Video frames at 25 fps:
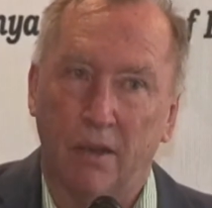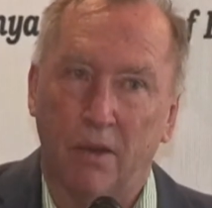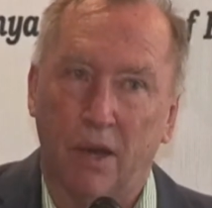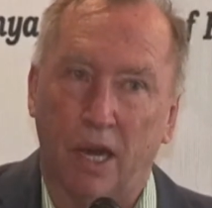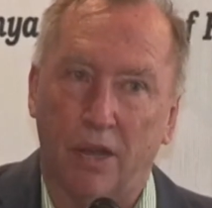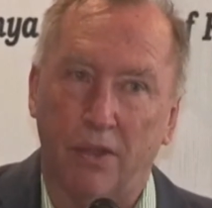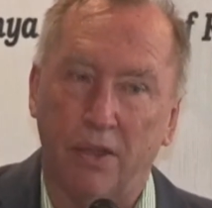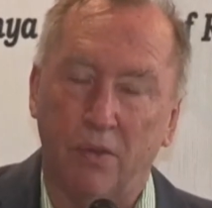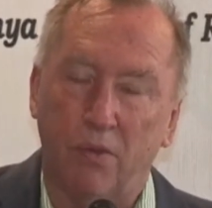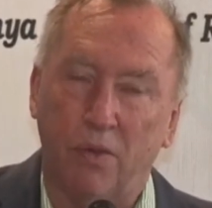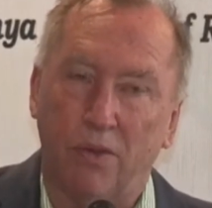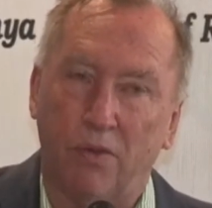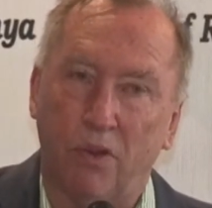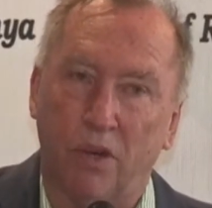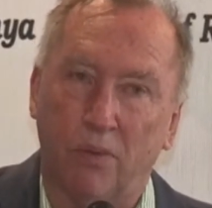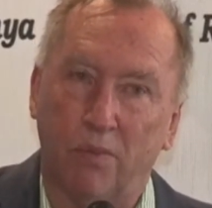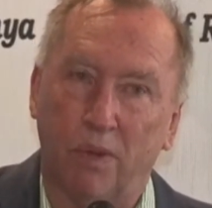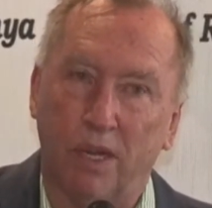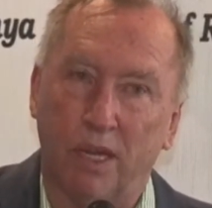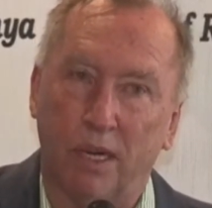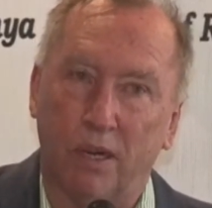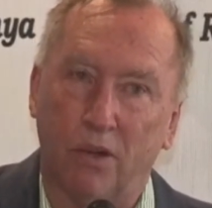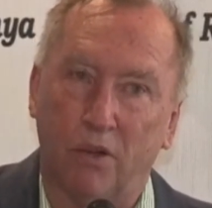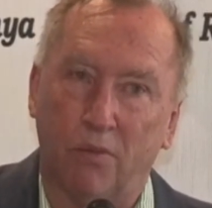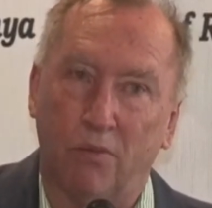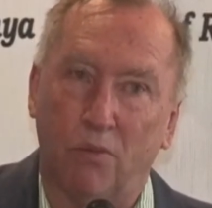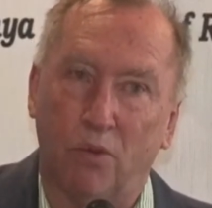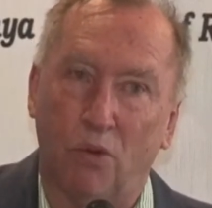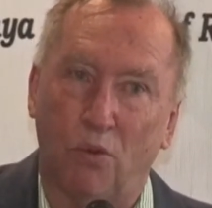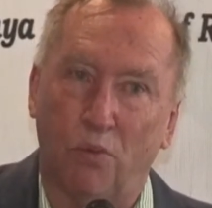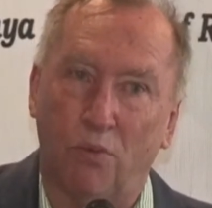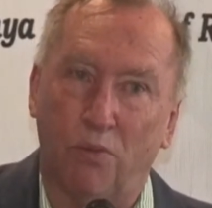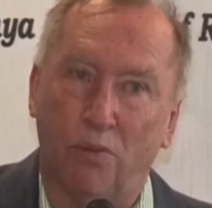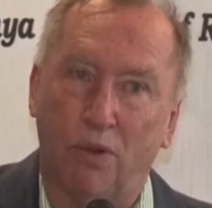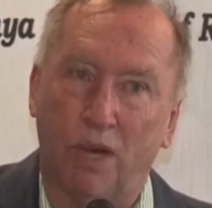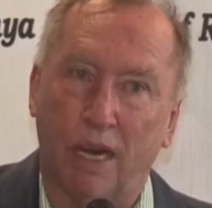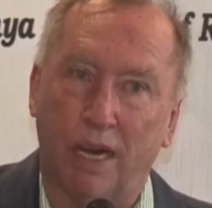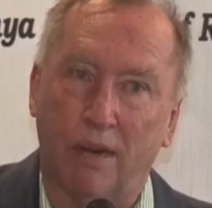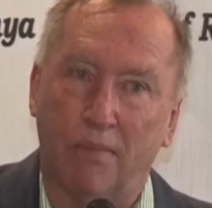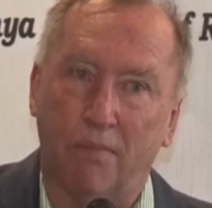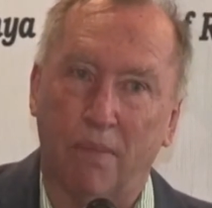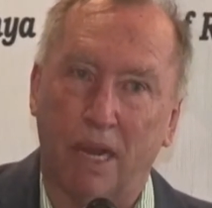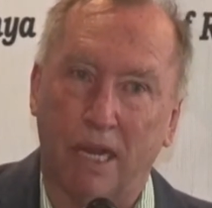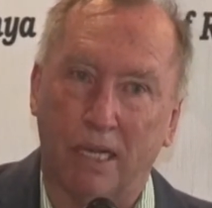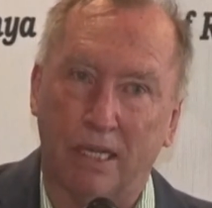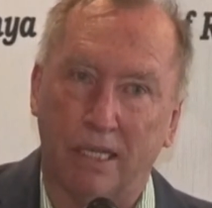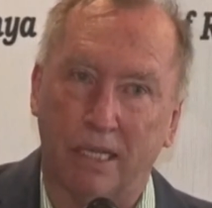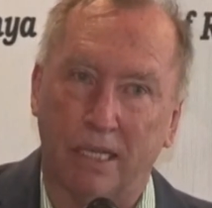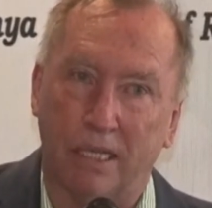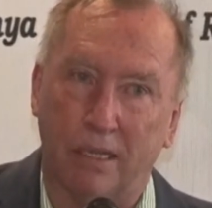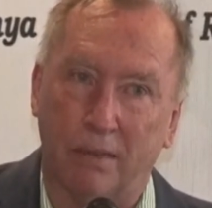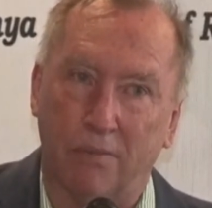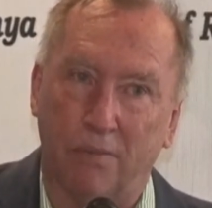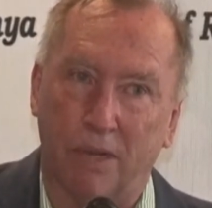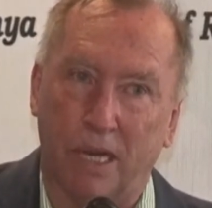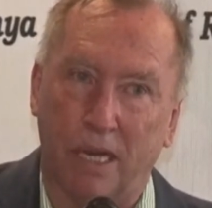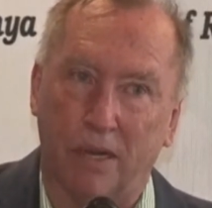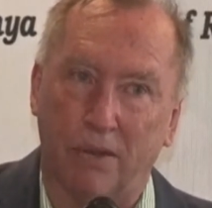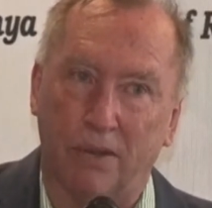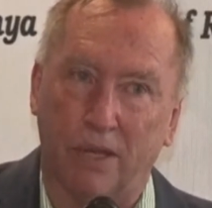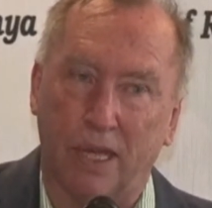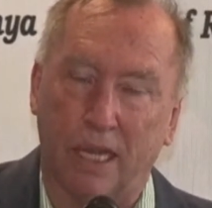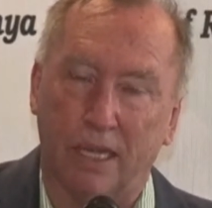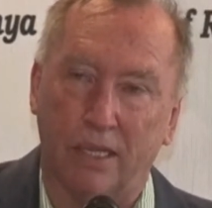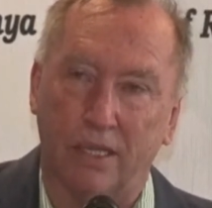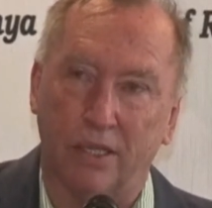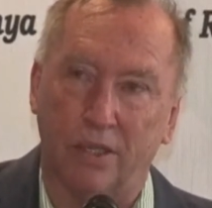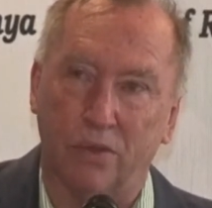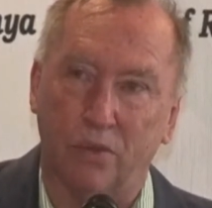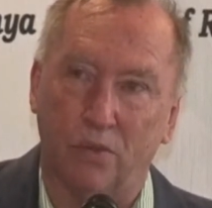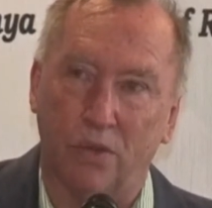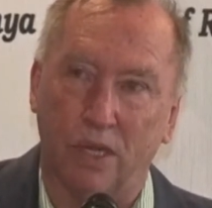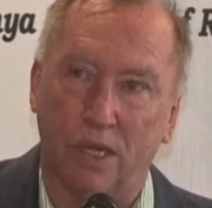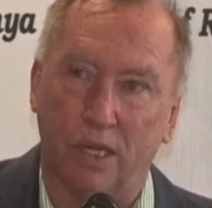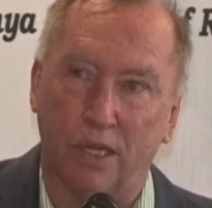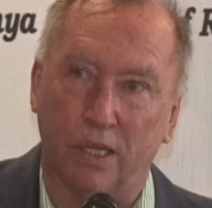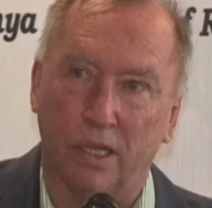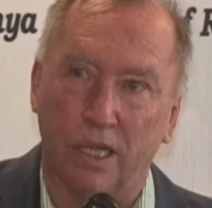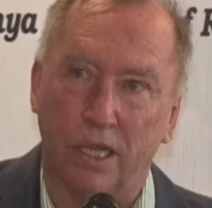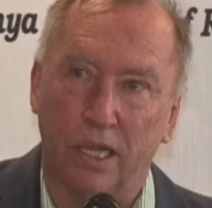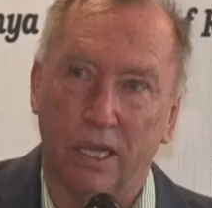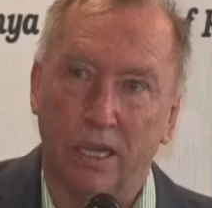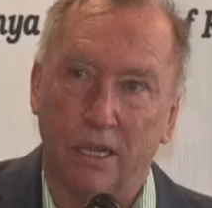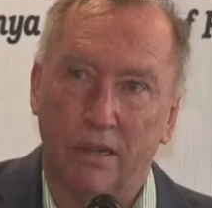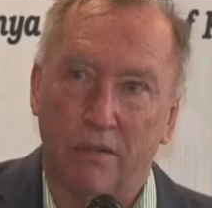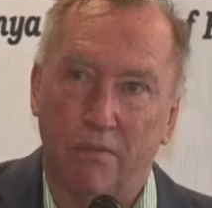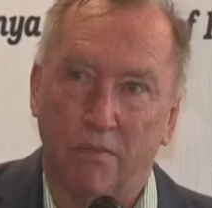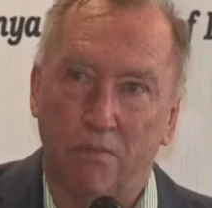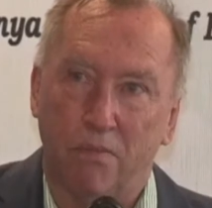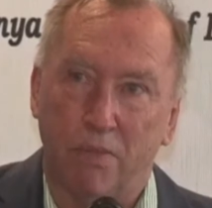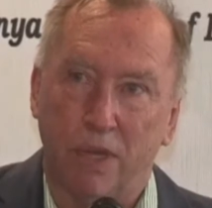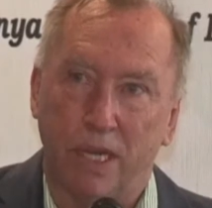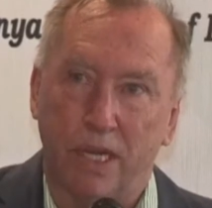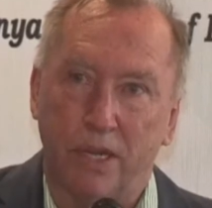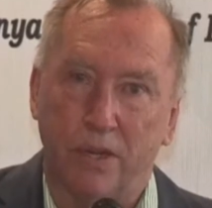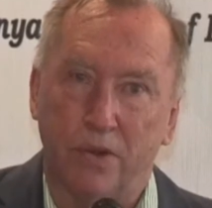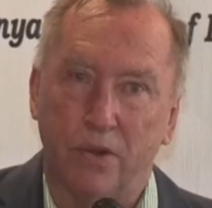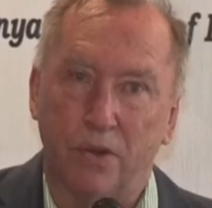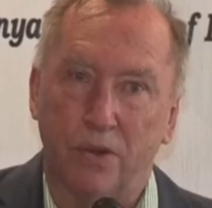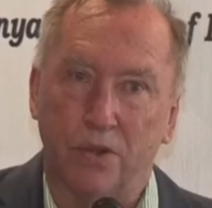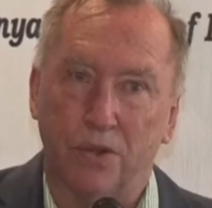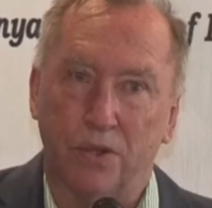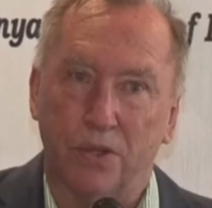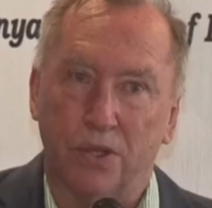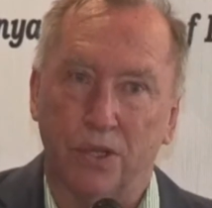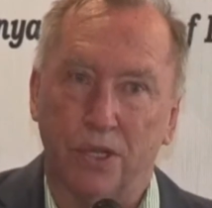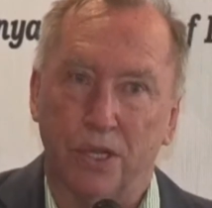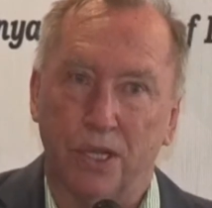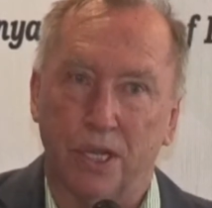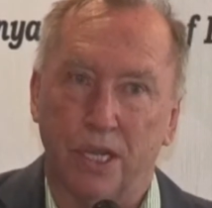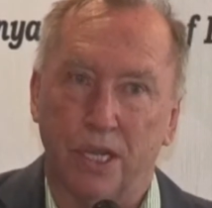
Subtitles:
I think we've got to be a lot more pragmatic about that as well, because